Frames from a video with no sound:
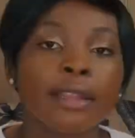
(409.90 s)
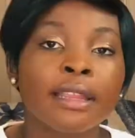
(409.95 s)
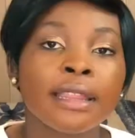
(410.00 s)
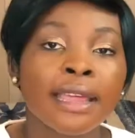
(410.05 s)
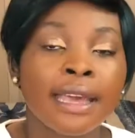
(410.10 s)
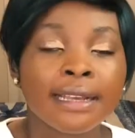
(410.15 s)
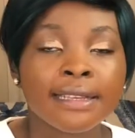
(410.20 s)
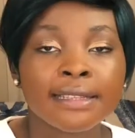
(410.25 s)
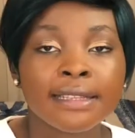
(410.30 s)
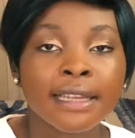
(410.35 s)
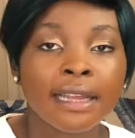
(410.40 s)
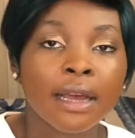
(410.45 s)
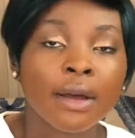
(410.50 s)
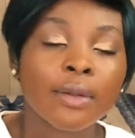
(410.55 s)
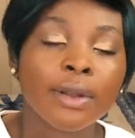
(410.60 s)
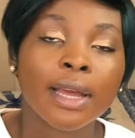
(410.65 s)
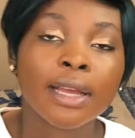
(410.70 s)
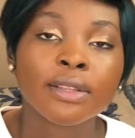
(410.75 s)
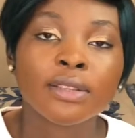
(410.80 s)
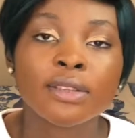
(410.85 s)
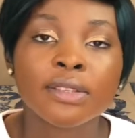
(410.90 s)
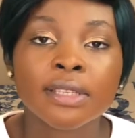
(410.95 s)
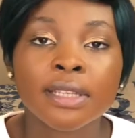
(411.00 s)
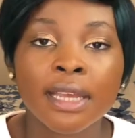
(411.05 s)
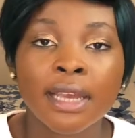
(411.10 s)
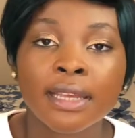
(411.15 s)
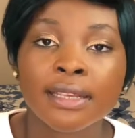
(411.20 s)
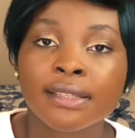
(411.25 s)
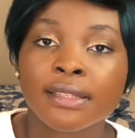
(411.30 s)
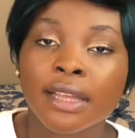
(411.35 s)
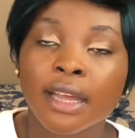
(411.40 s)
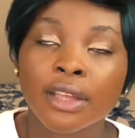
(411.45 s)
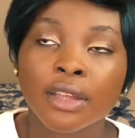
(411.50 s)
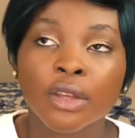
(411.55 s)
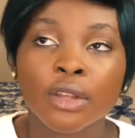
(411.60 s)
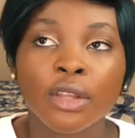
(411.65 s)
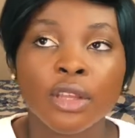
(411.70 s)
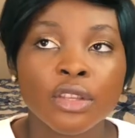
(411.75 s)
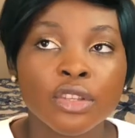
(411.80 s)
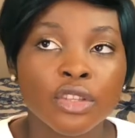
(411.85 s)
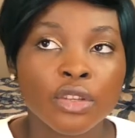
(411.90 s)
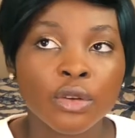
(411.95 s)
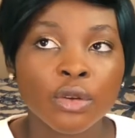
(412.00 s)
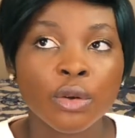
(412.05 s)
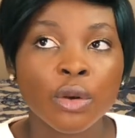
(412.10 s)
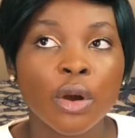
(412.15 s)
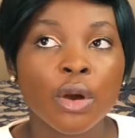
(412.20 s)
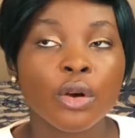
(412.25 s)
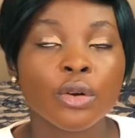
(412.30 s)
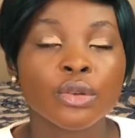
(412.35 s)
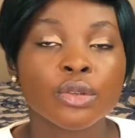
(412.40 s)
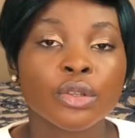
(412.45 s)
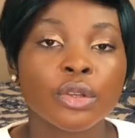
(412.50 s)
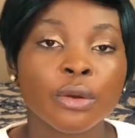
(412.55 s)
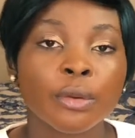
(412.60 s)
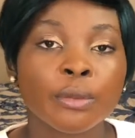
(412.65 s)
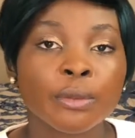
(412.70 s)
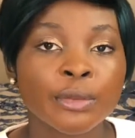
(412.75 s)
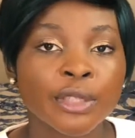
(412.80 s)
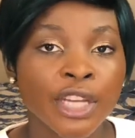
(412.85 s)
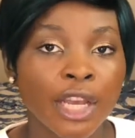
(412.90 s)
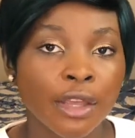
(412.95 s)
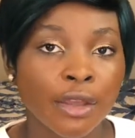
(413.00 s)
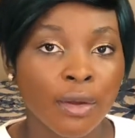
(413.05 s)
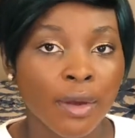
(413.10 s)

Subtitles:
next thing I would like to say is that you need to also check your